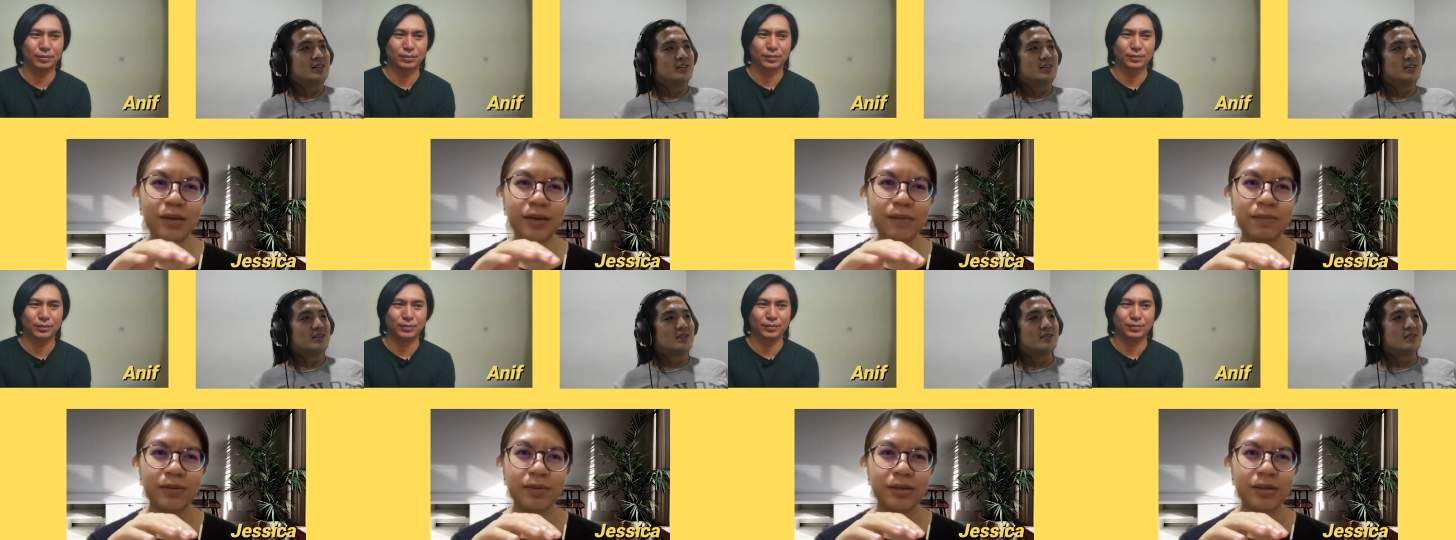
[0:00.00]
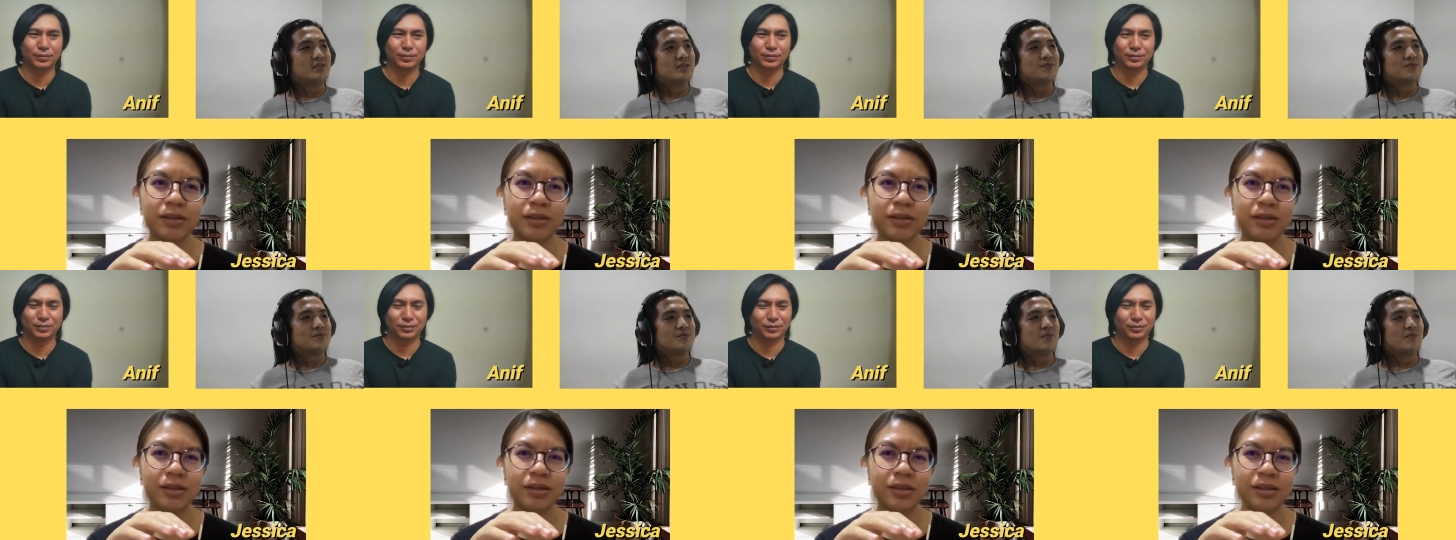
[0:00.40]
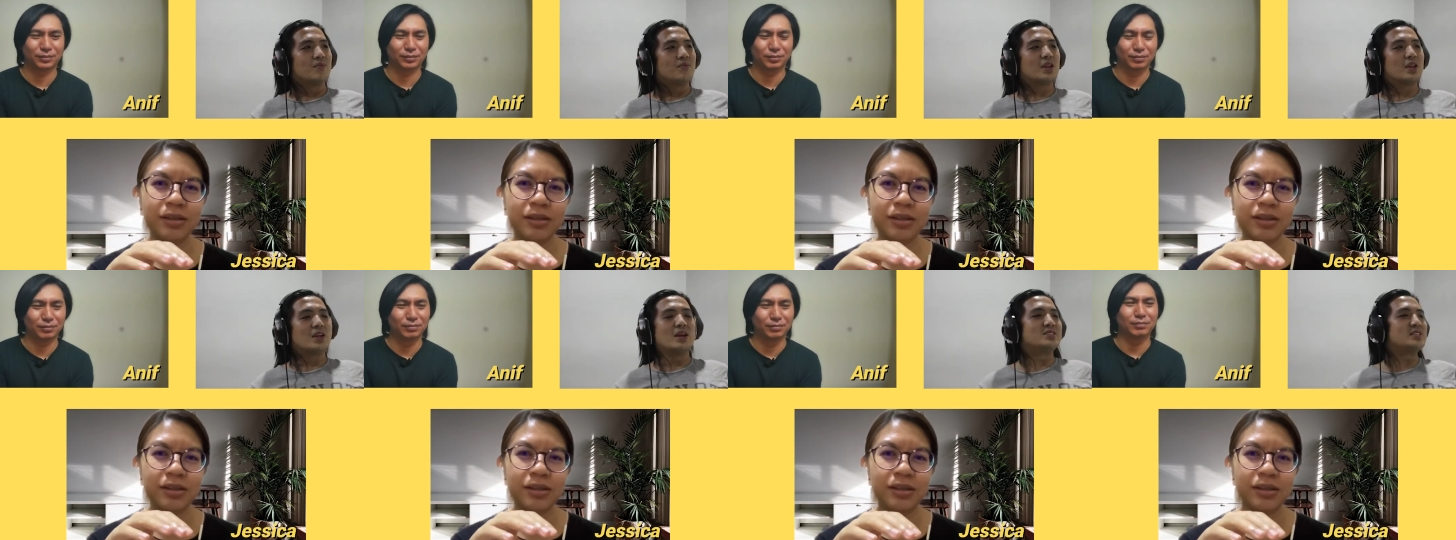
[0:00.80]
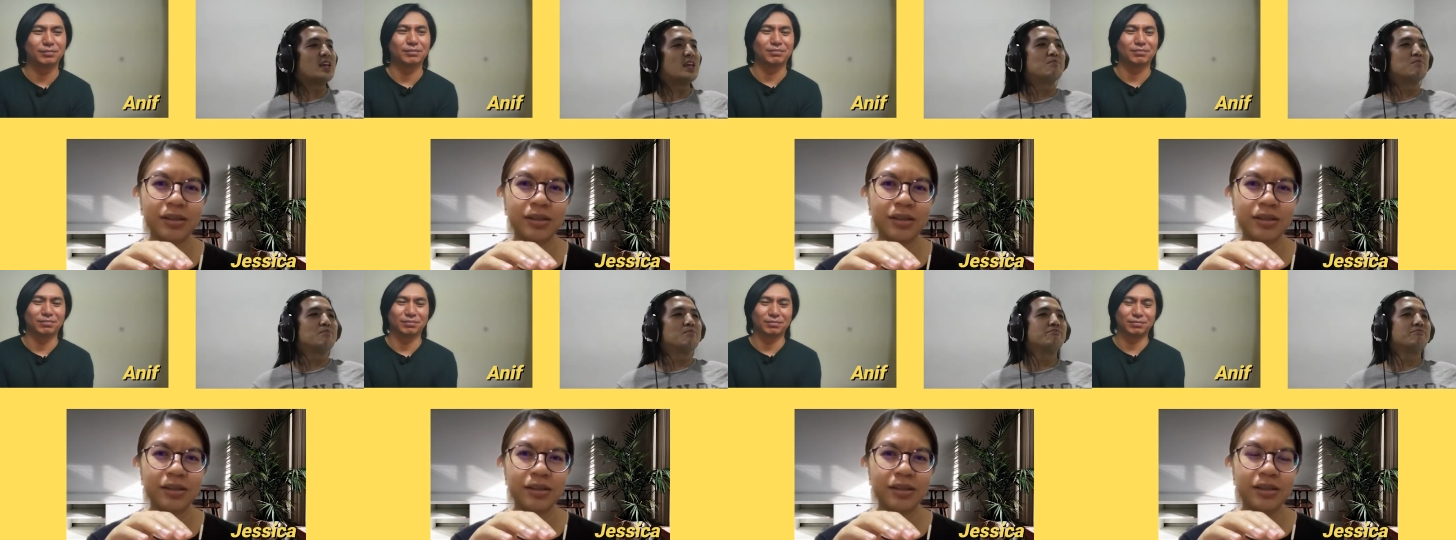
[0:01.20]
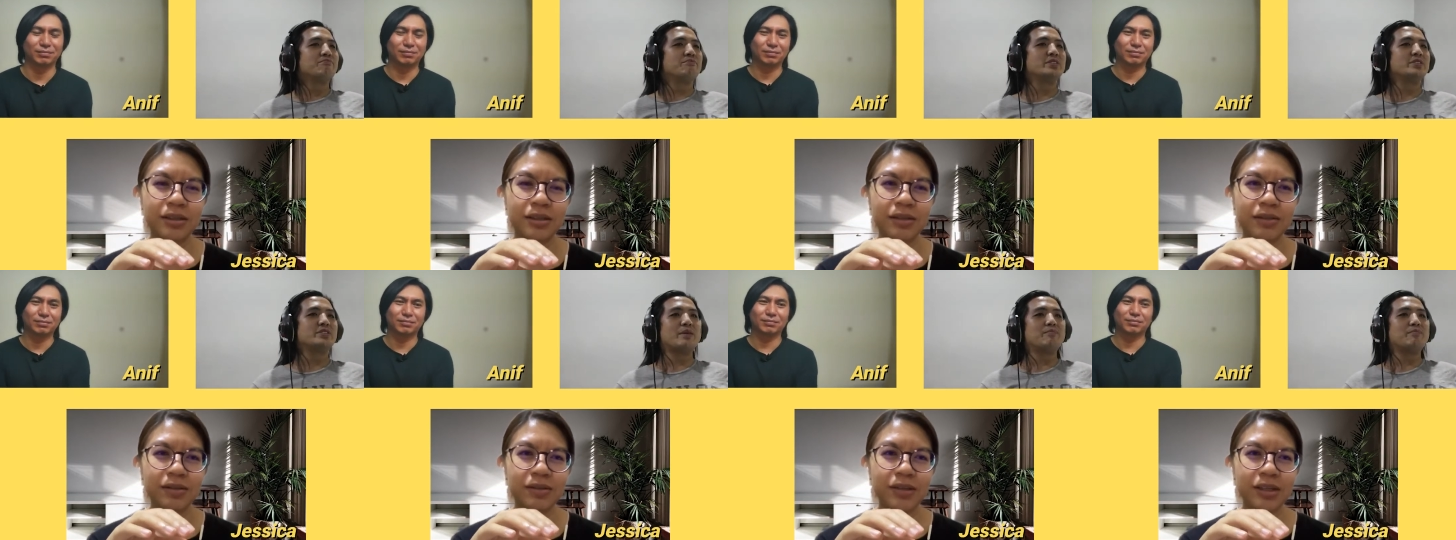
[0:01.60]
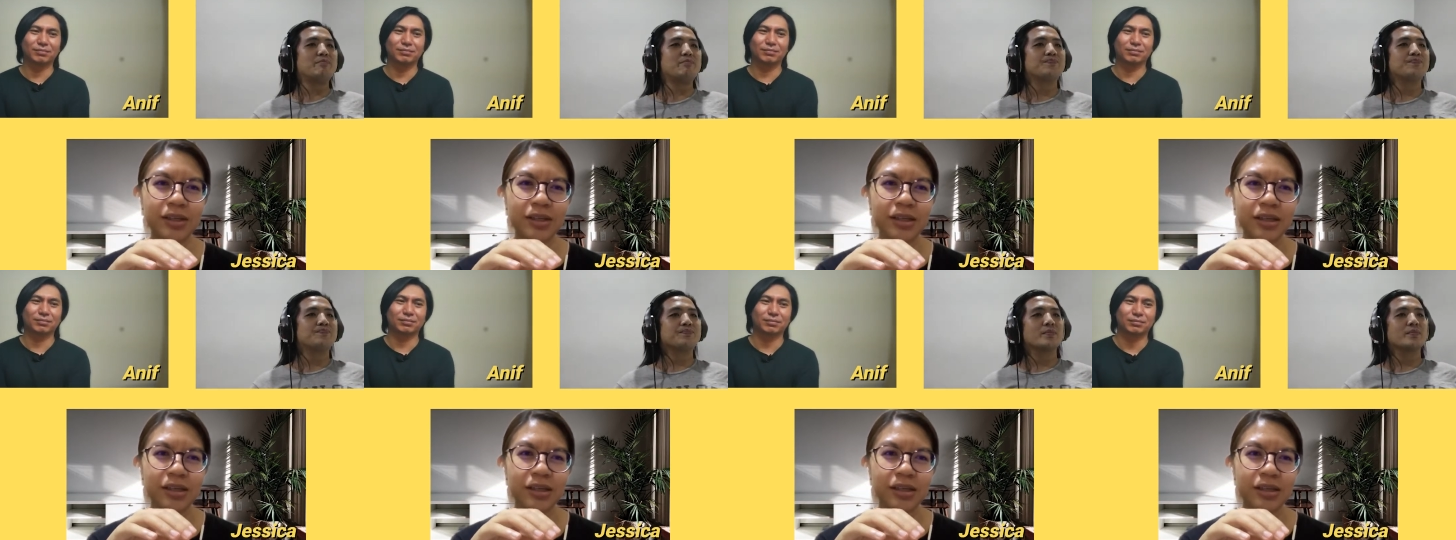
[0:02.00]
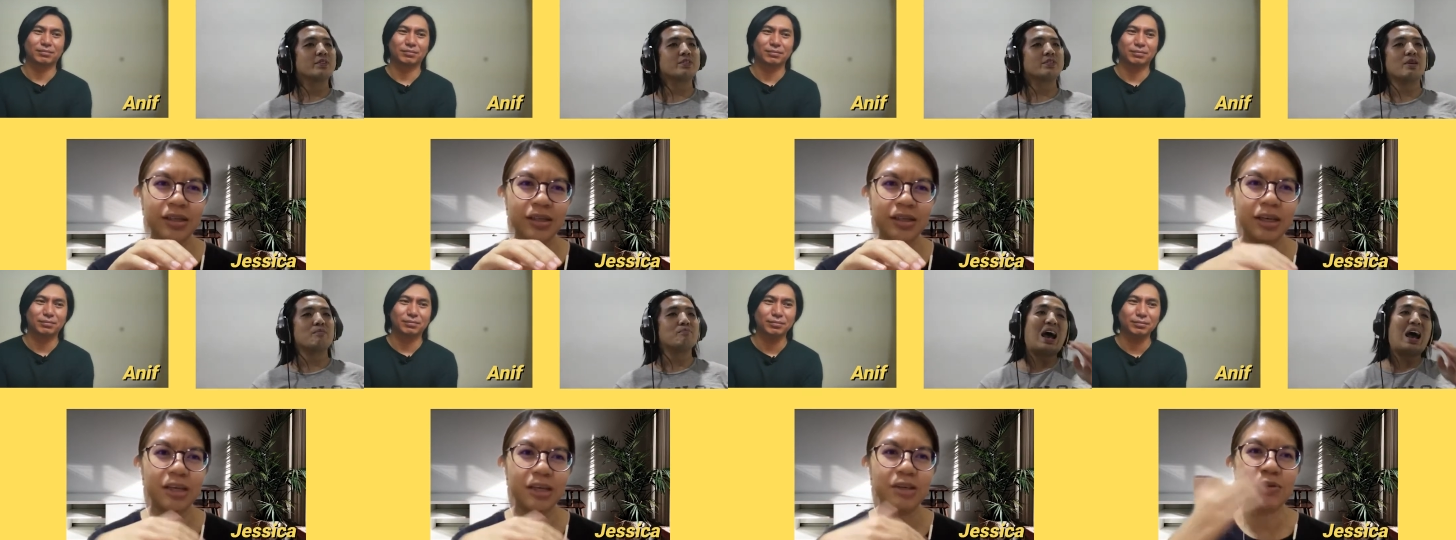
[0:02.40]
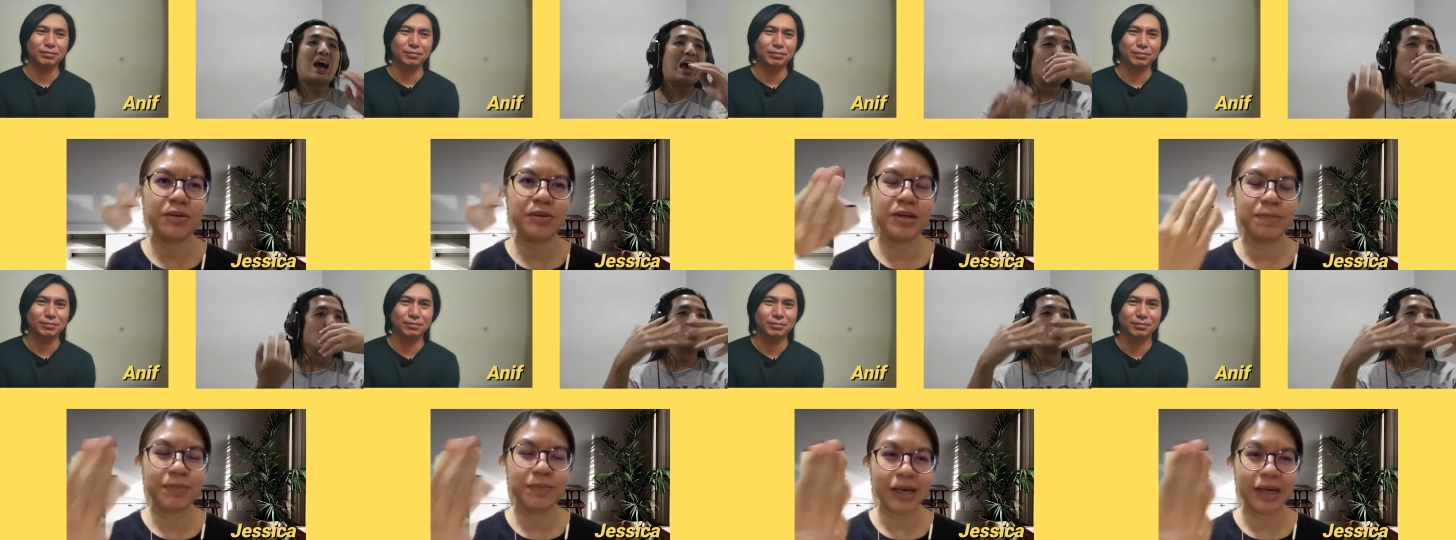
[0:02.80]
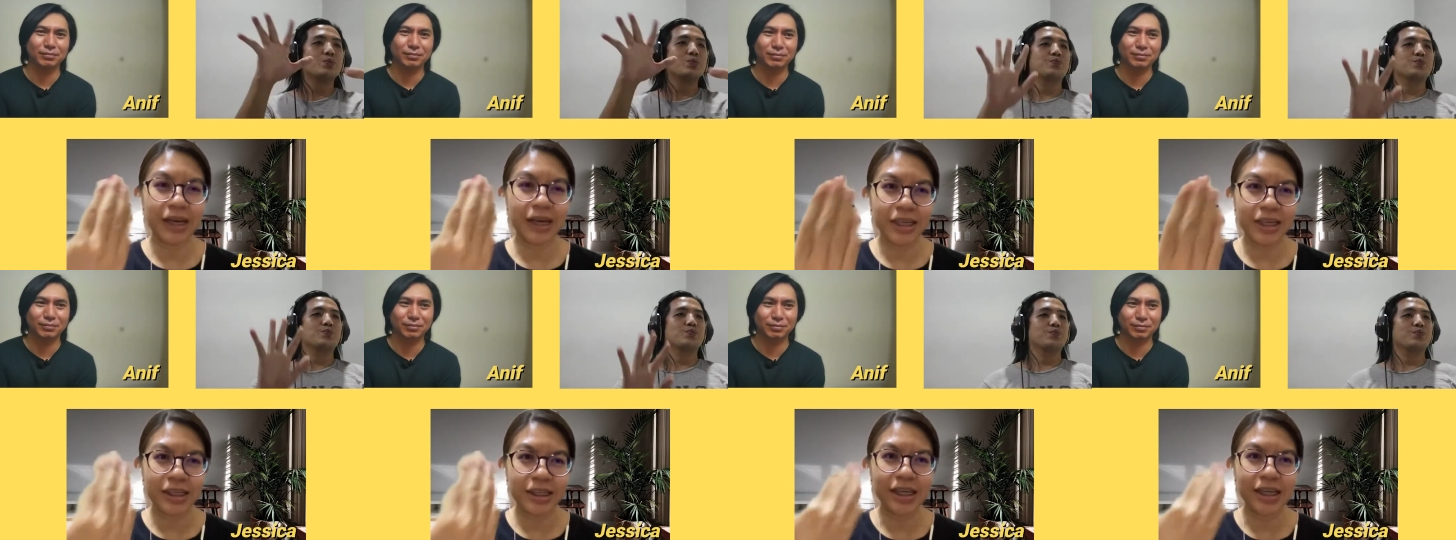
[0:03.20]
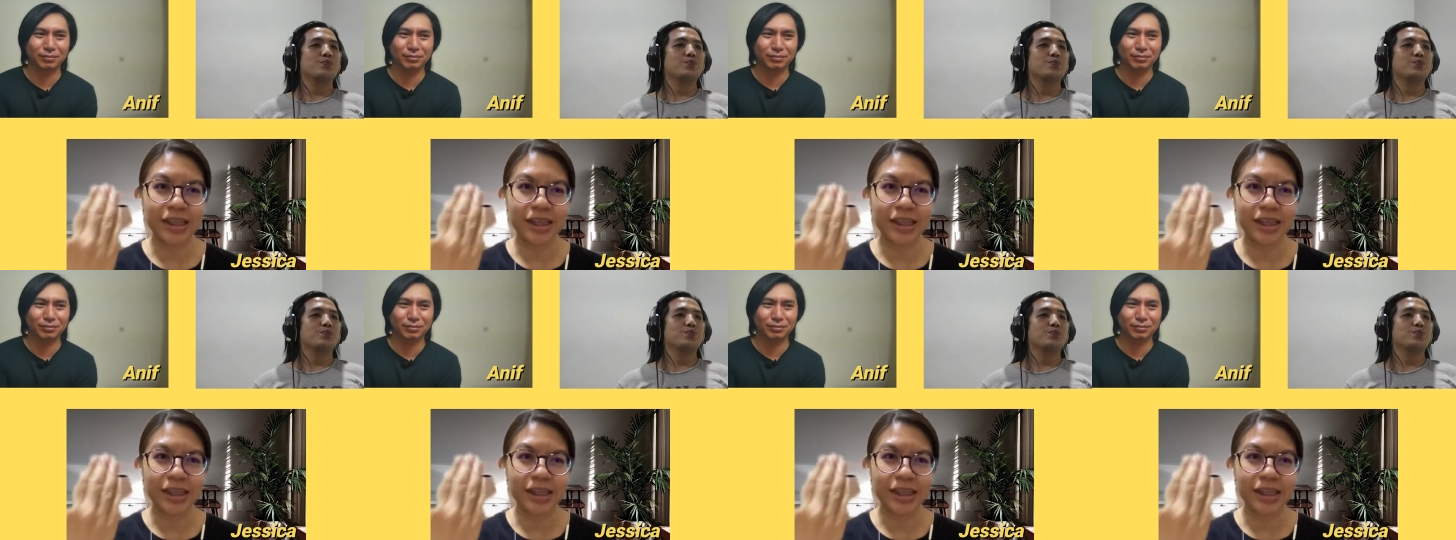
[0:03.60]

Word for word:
Speaker 1: gamer,
Speaker 2: yeah, same, mm. same. Okay. Same. Can you apply the